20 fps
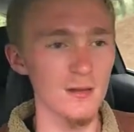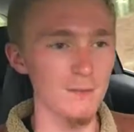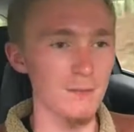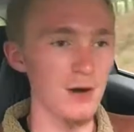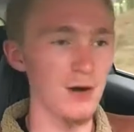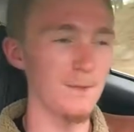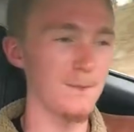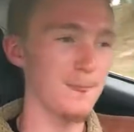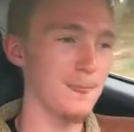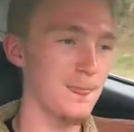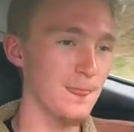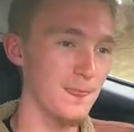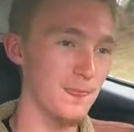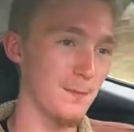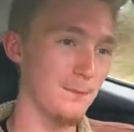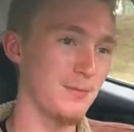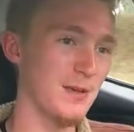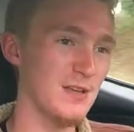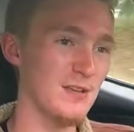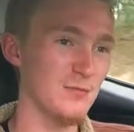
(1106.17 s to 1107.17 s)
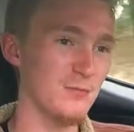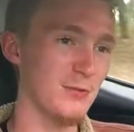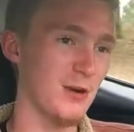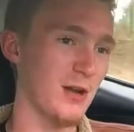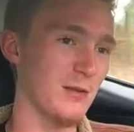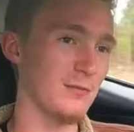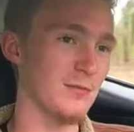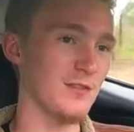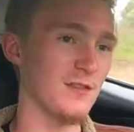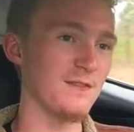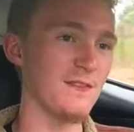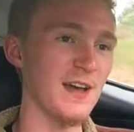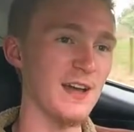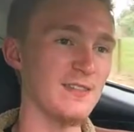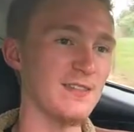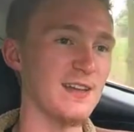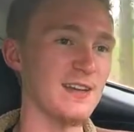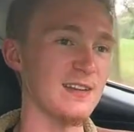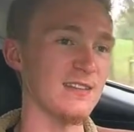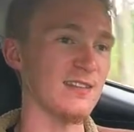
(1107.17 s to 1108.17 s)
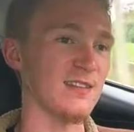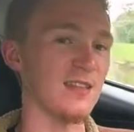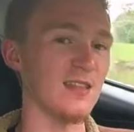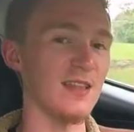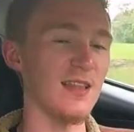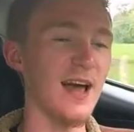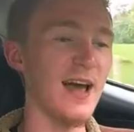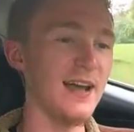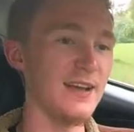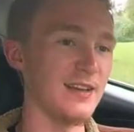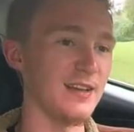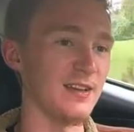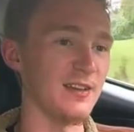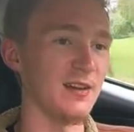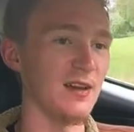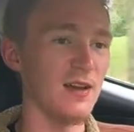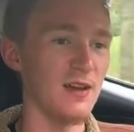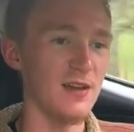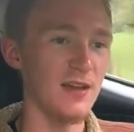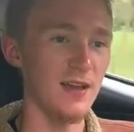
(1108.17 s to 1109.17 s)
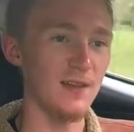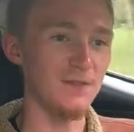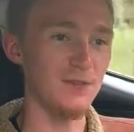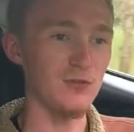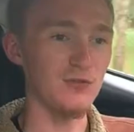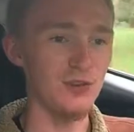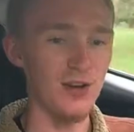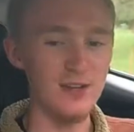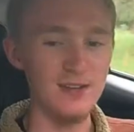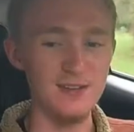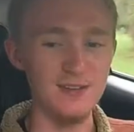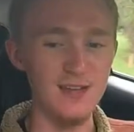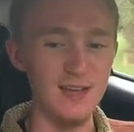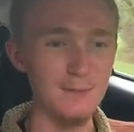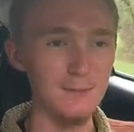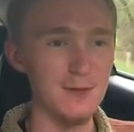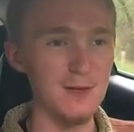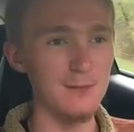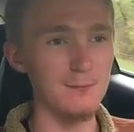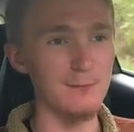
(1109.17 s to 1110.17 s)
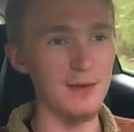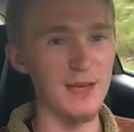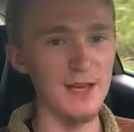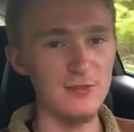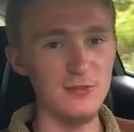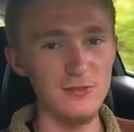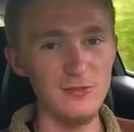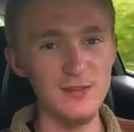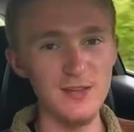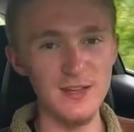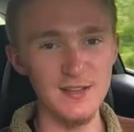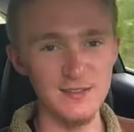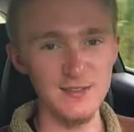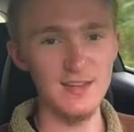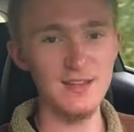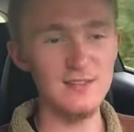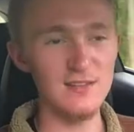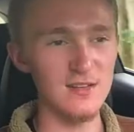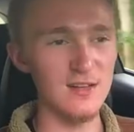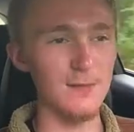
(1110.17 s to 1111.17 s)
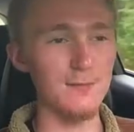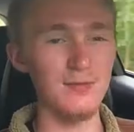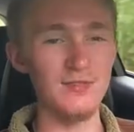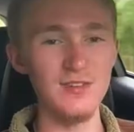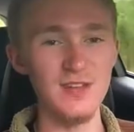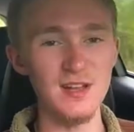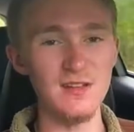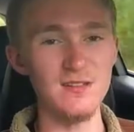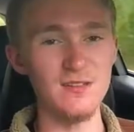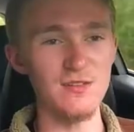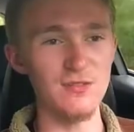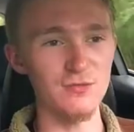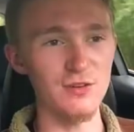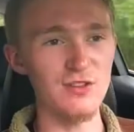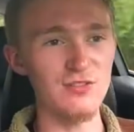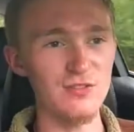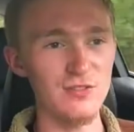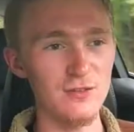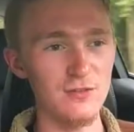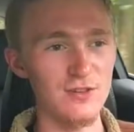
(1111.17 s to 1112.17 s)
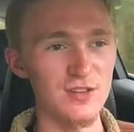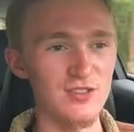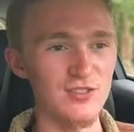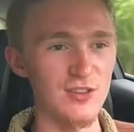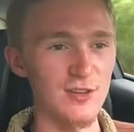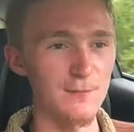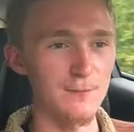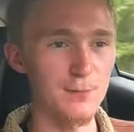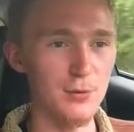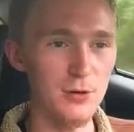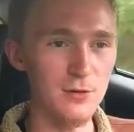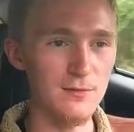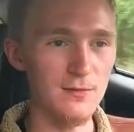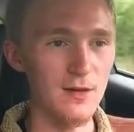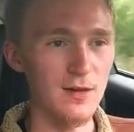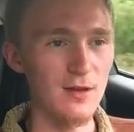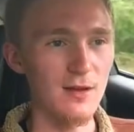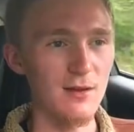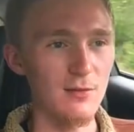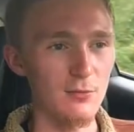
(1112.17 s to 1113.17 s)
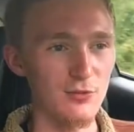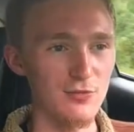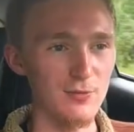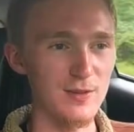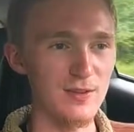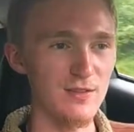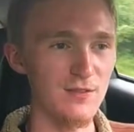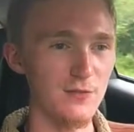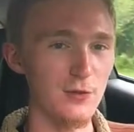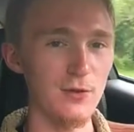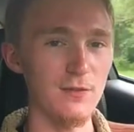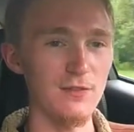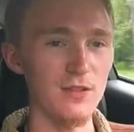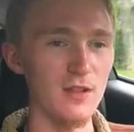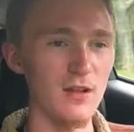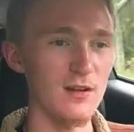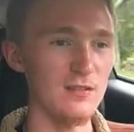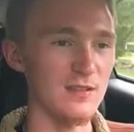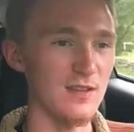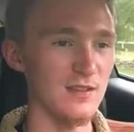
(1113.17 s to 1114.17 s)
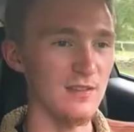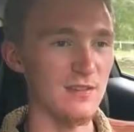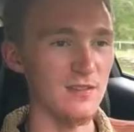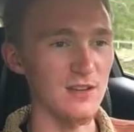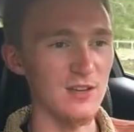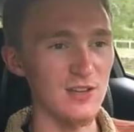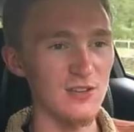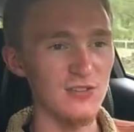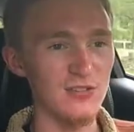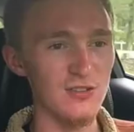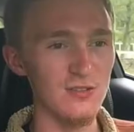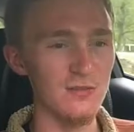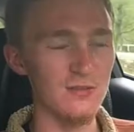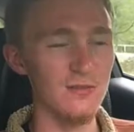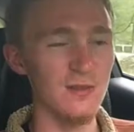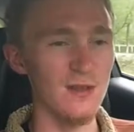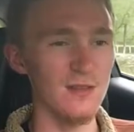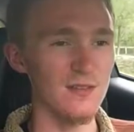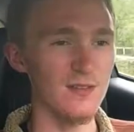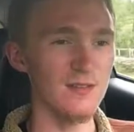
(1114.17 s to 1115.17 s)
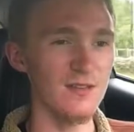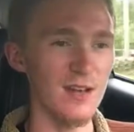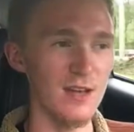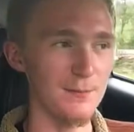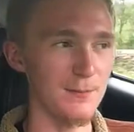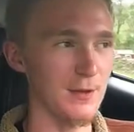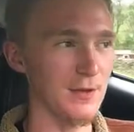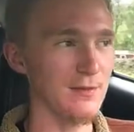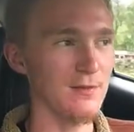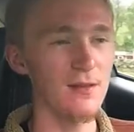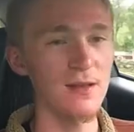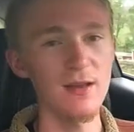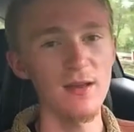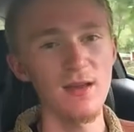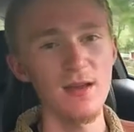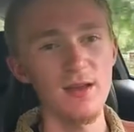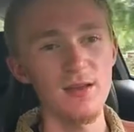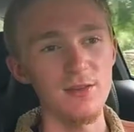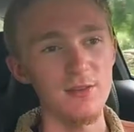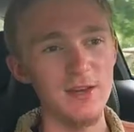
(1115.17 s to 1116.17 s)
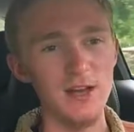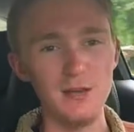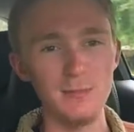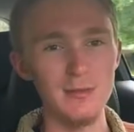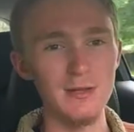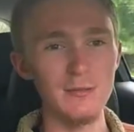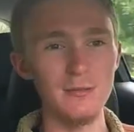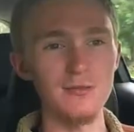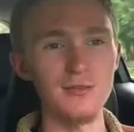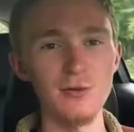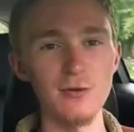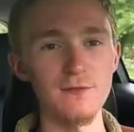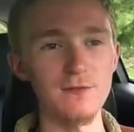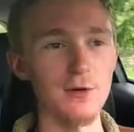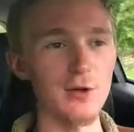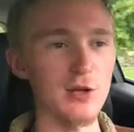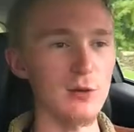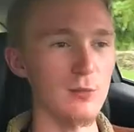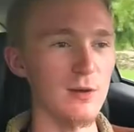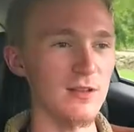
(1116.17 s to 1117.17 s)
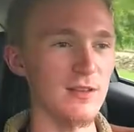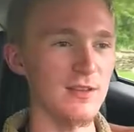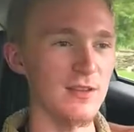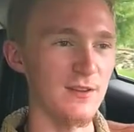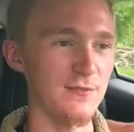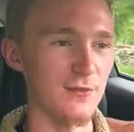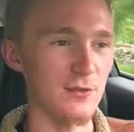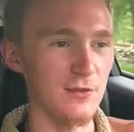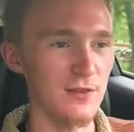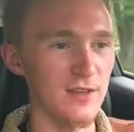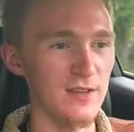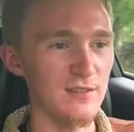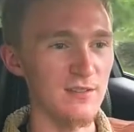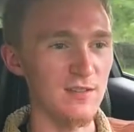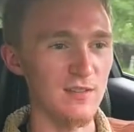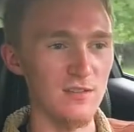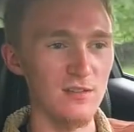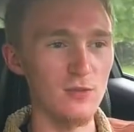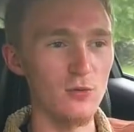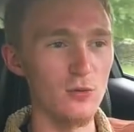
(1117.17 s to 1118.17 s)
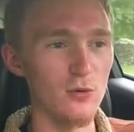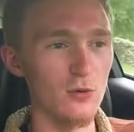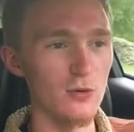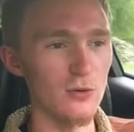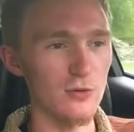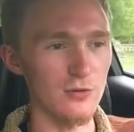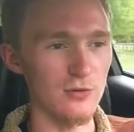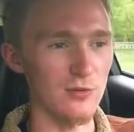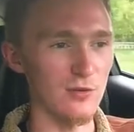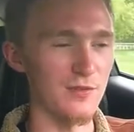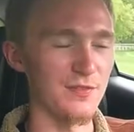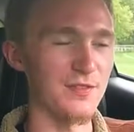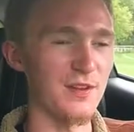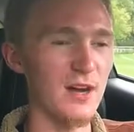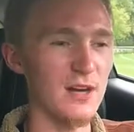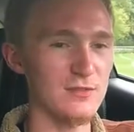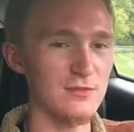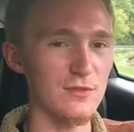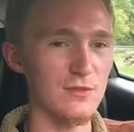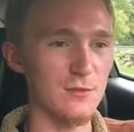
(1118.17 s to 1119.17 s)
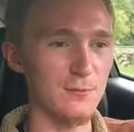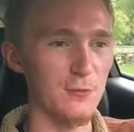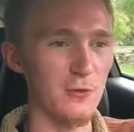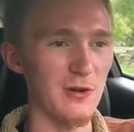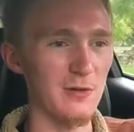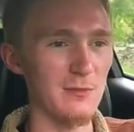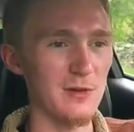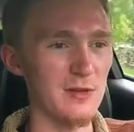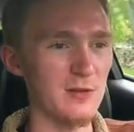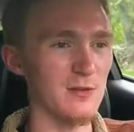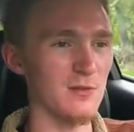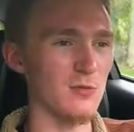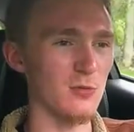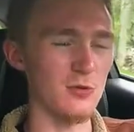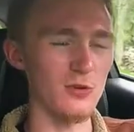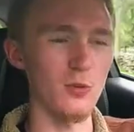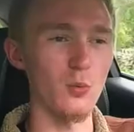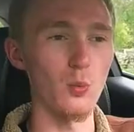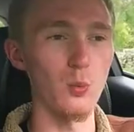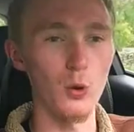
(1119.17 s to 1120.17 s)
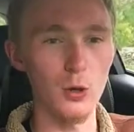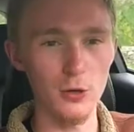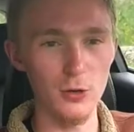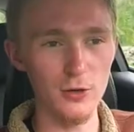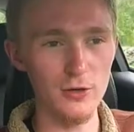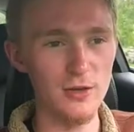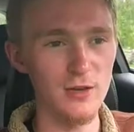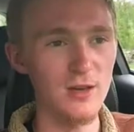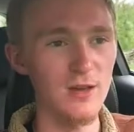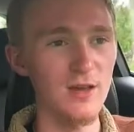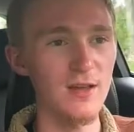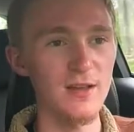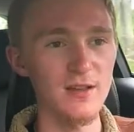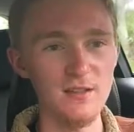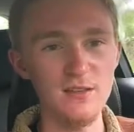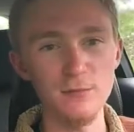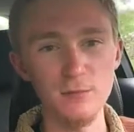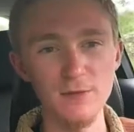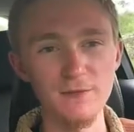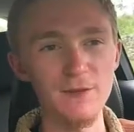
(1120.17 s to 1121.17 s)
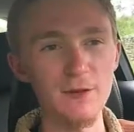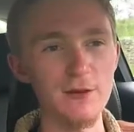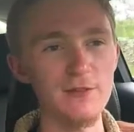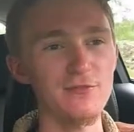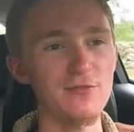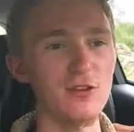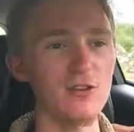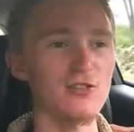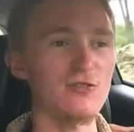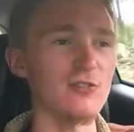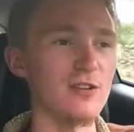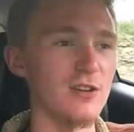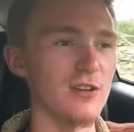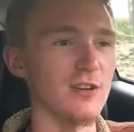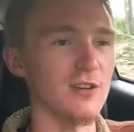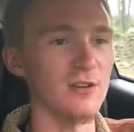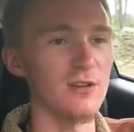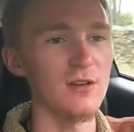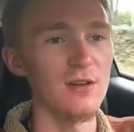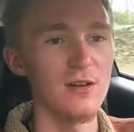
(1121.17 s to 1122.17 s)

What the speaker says: But the biggest problem is the fact that it's laggy. If you try to type it in manually, it takes a couple seconds to register each input, which means if you have a long destination to type in, you're not going to be able to do it very quickly. And if you're late to school or to a doctor's appointment or to work, it's going to be very frustrating.